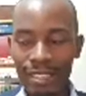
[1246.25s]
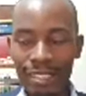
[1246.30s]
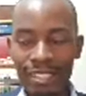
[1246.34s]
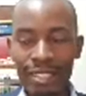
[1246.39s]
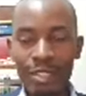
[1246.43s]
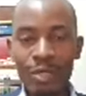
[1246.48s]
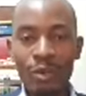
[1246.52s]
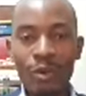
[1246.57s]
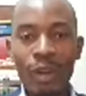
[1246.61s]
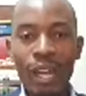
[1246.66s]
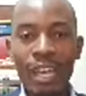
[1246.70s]

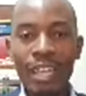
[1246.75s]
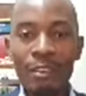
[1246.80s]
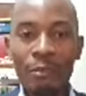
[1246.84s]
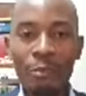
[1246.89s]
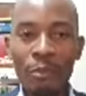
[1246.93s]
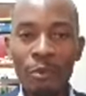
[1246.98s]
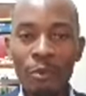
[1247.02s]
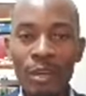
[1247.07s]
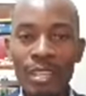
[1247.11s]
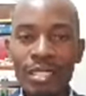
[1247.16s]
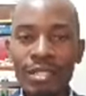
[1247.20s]
you are
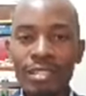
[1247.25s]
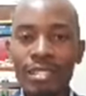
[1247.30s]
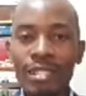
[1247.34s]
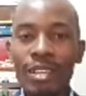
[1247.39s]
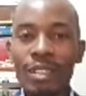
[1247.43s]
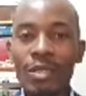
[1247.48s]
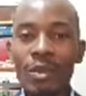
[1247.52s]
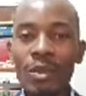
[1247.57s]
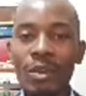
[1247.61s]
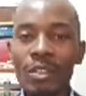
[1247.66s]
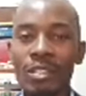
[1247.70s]
influencing
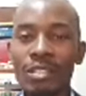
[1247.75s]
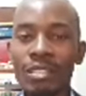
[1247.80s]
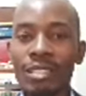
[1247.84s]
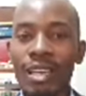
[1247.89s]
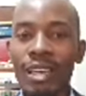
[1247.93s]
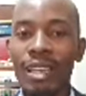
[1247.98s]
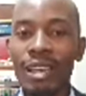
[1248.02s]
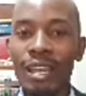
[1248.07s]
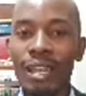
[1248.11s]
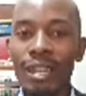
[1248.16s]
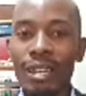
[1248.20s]
your
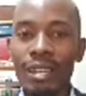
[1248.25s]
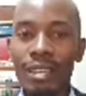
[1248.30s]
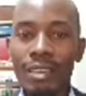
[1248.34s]
child.